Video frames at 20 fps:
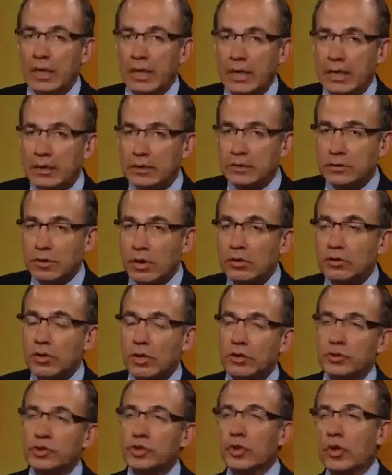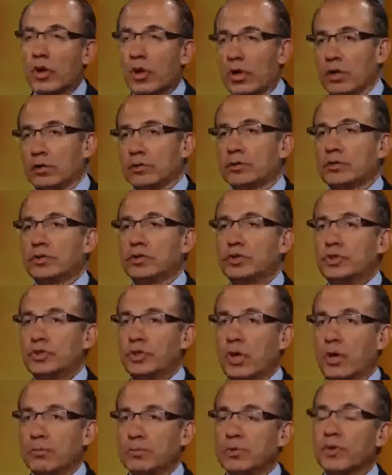It's not going to cost
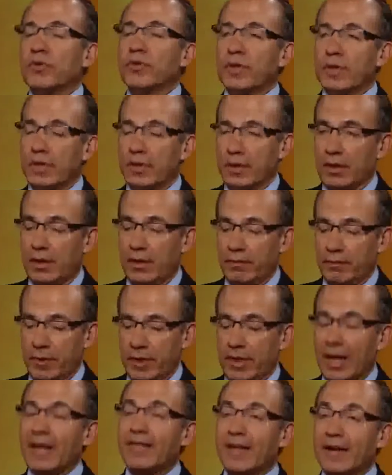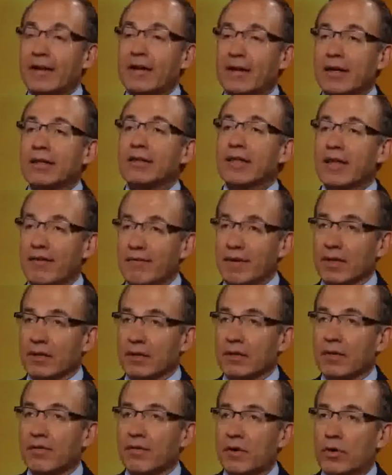jobs at aggregate
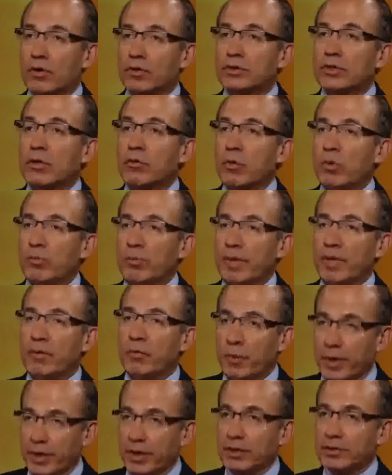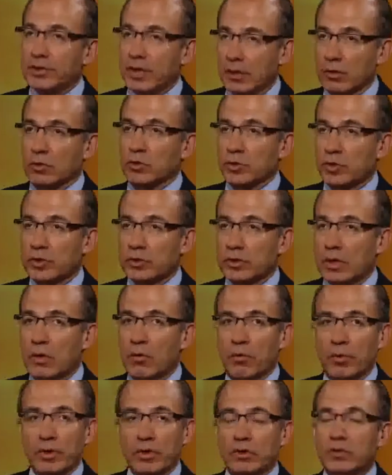level. Of course, there will be winners and losers,
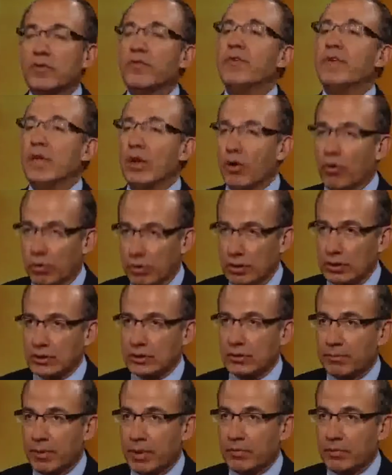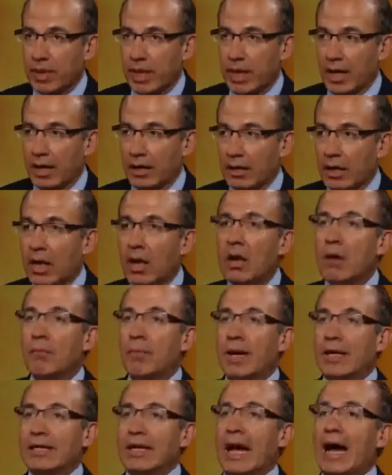and we need to be honest about that.
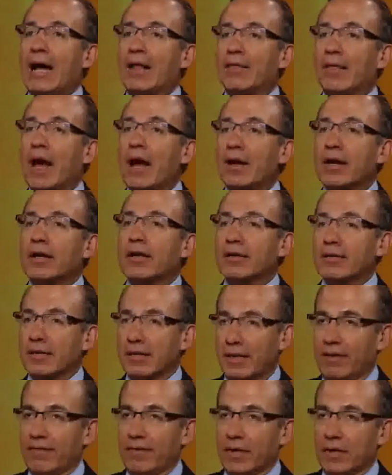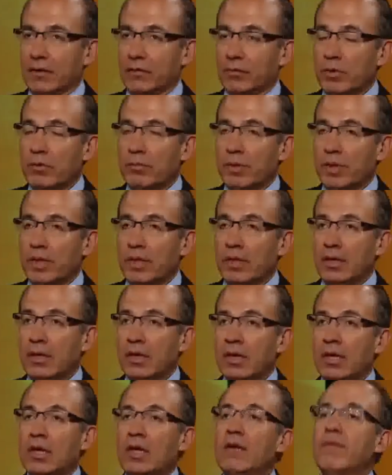But at aggregate level, will
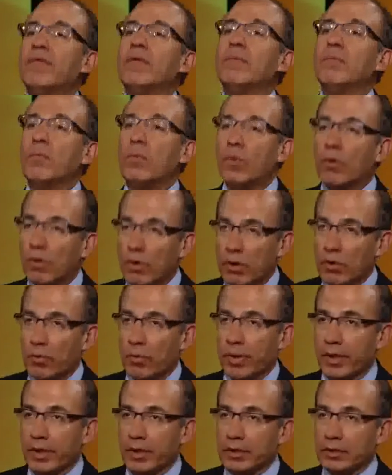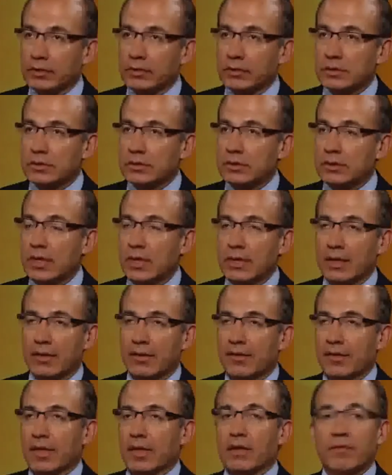be even more winners than
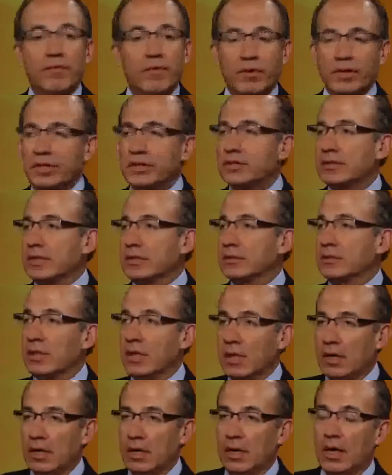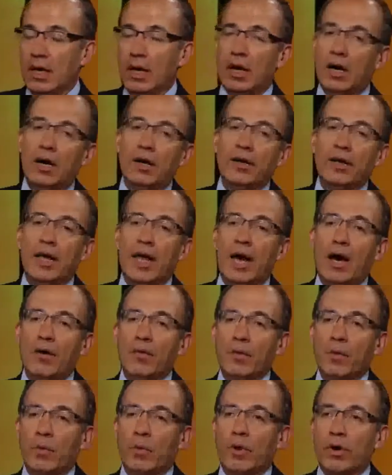anything. For instance,
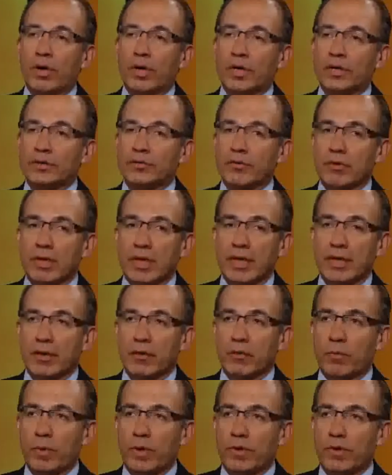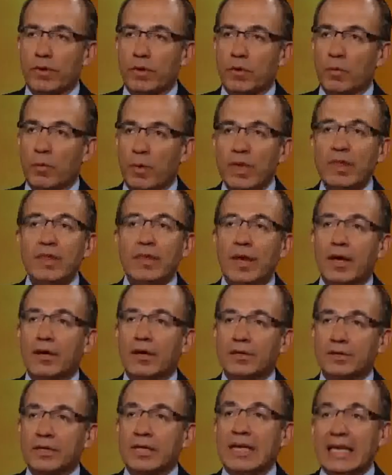now the workers related with the wind
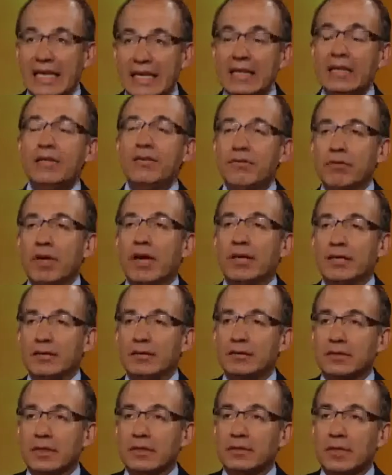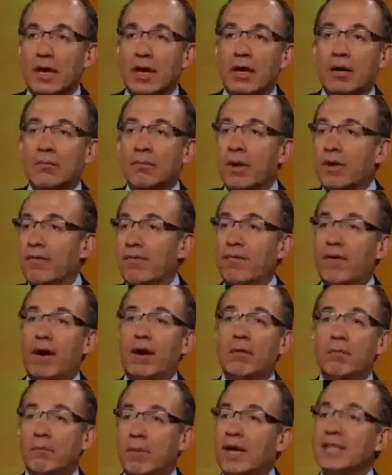energy in the United States are by
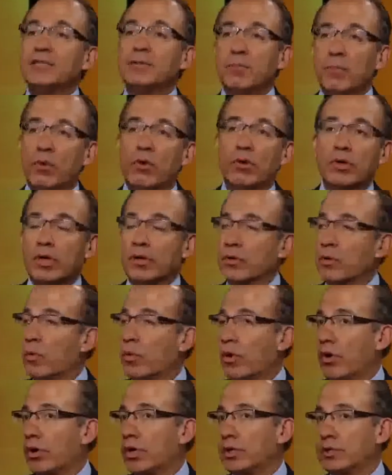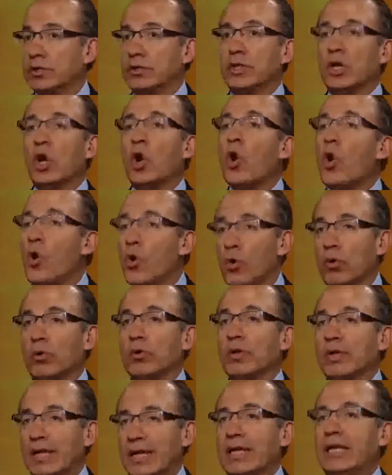far much more than the workers in the
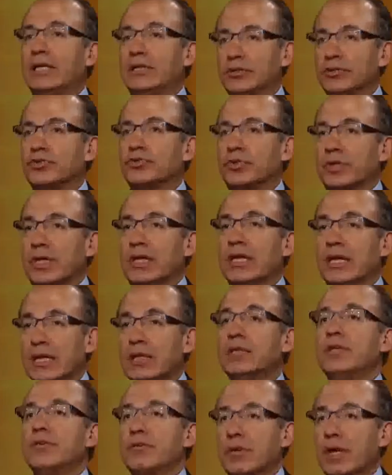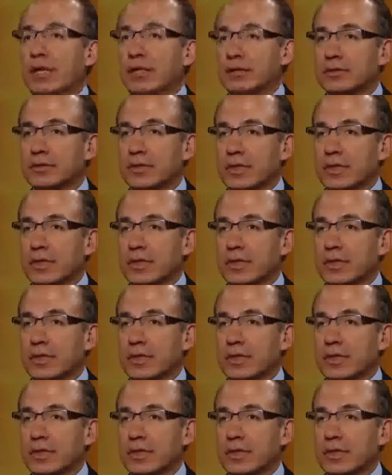coal industry in the United States.